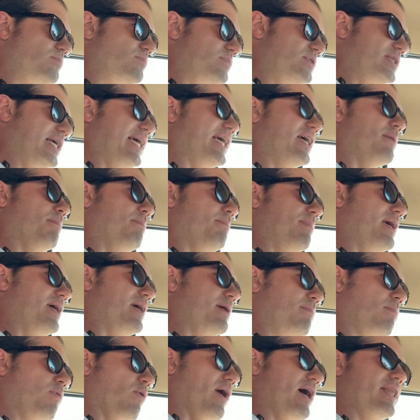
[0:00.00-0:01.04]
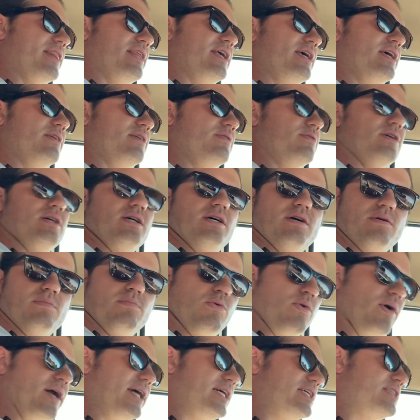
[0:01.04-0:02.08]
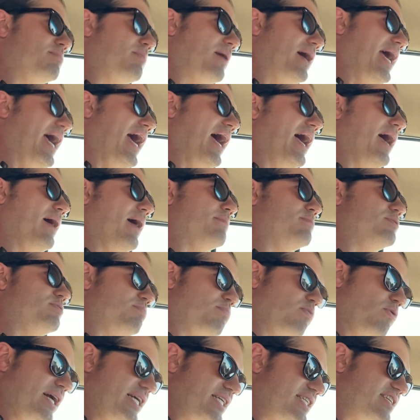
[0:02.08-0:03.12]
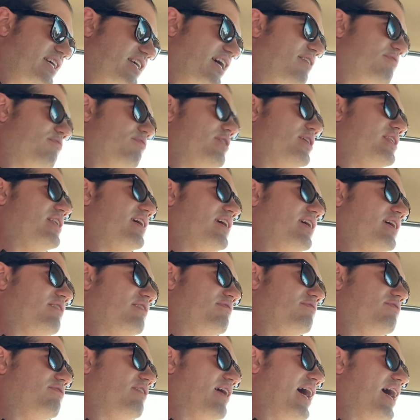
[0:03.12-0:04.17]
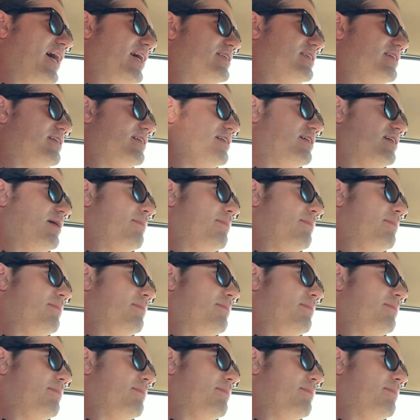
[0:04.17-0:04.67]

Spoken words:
take a big breath in, brace my abs, brace everything, in fact.